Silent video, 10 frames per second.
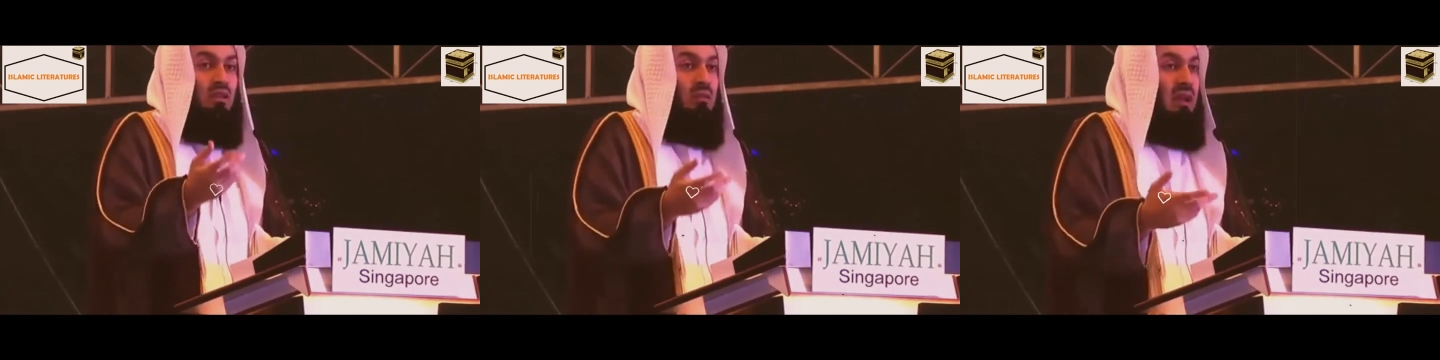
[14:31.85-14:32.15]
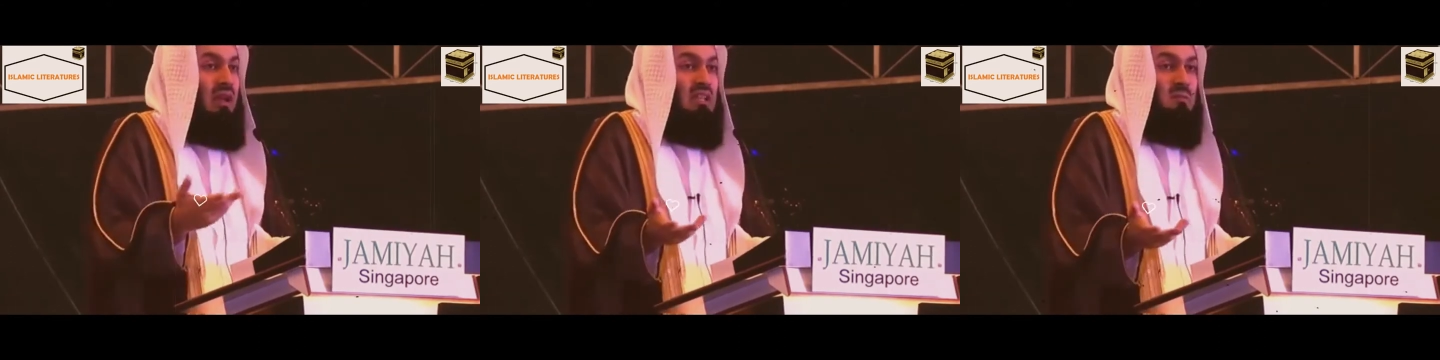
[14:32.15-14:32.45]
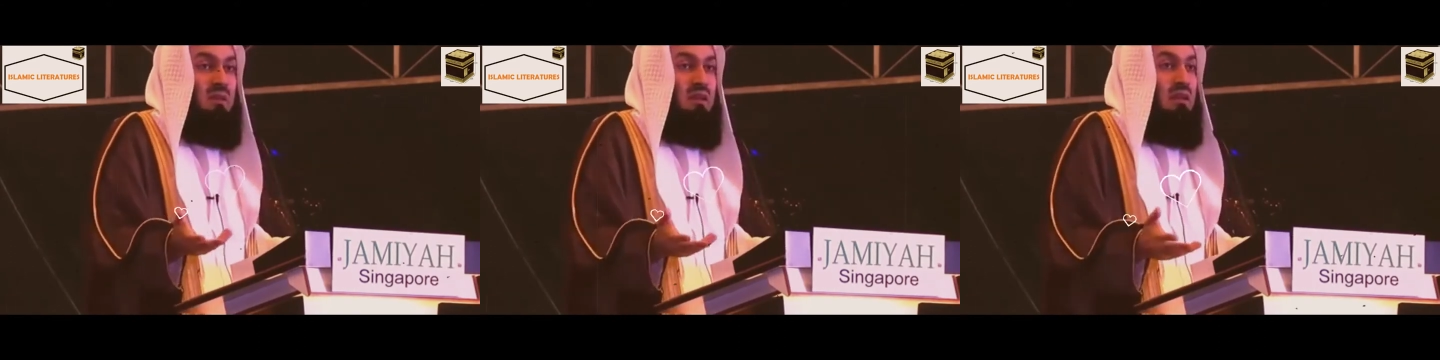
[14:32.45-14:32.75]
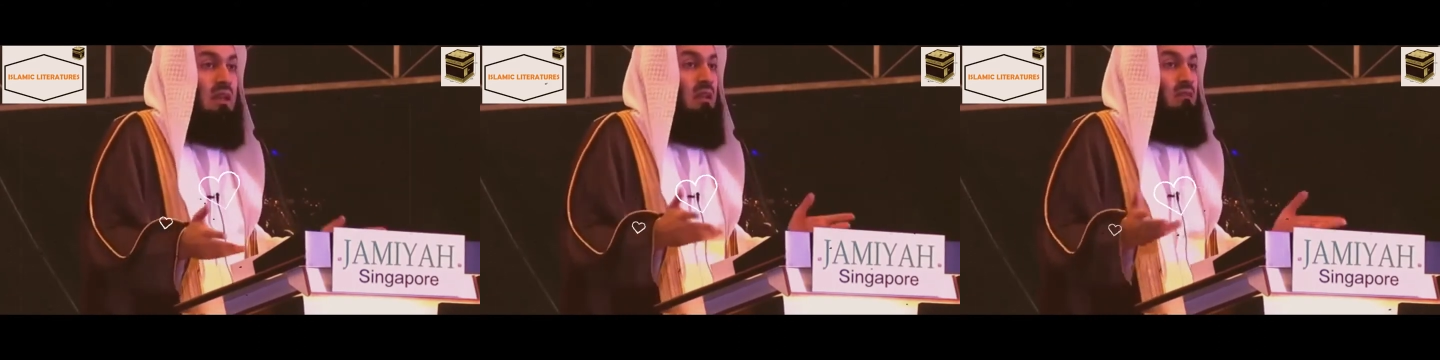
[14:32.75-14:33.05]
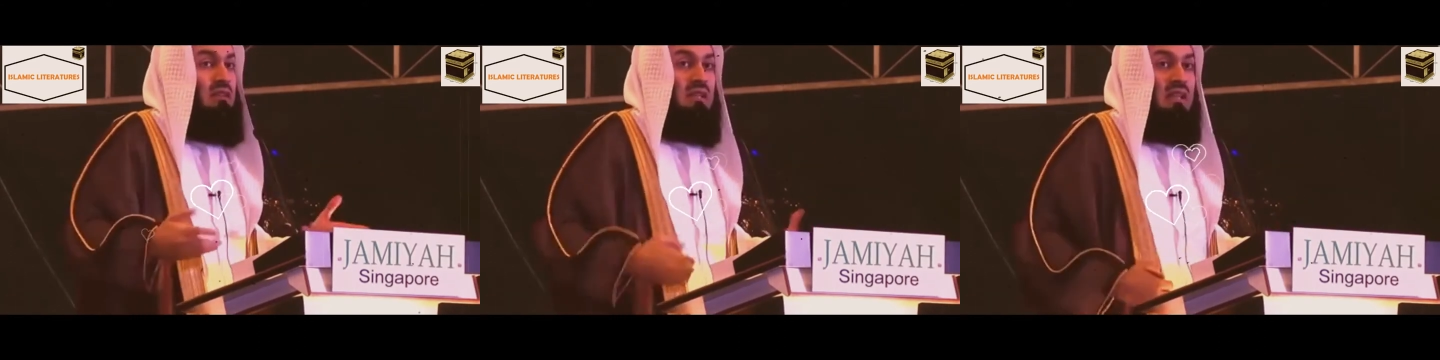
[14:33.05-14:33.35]
you know, my husband
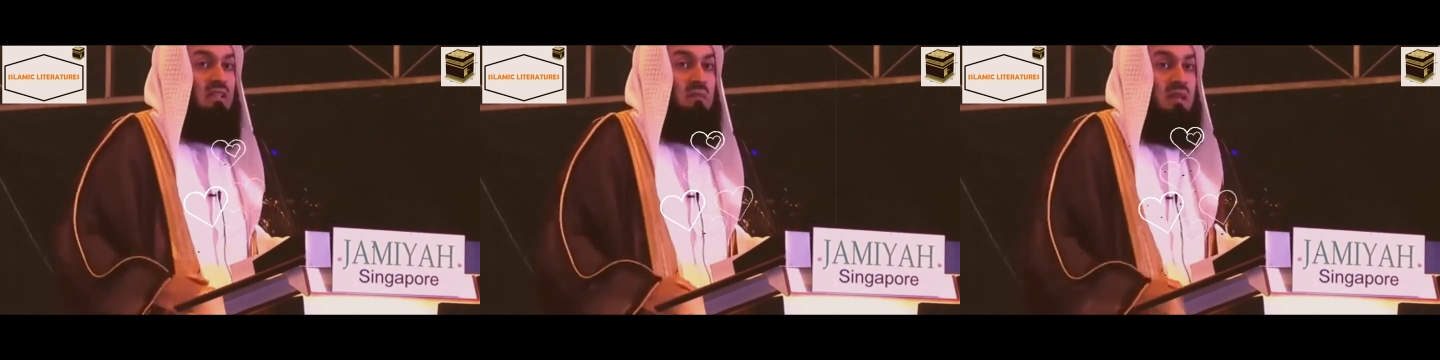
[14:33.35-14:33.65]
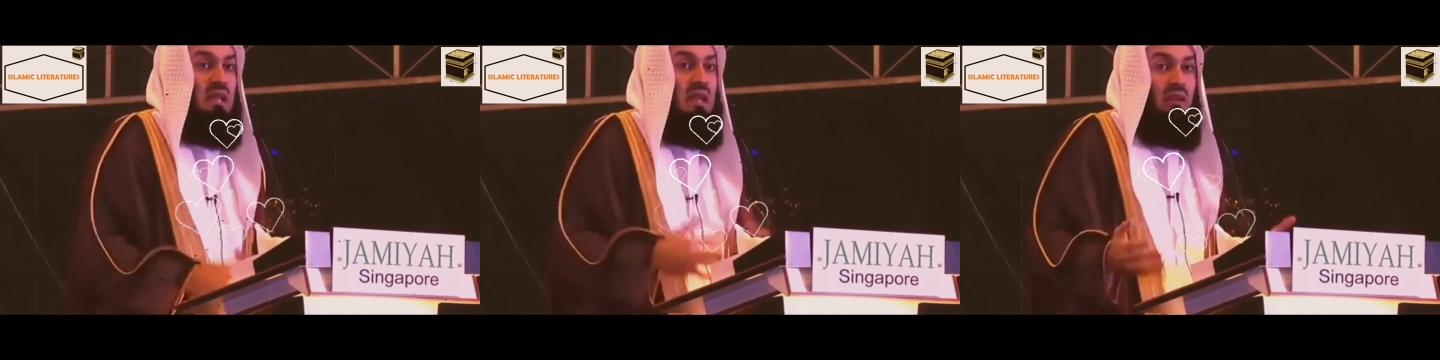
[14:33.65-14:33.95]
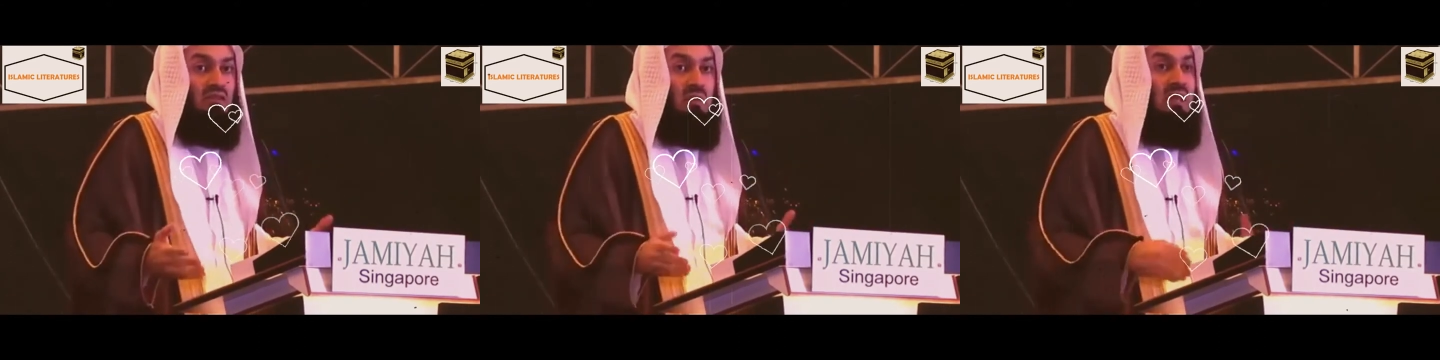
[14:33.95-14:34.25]
never tells me he loves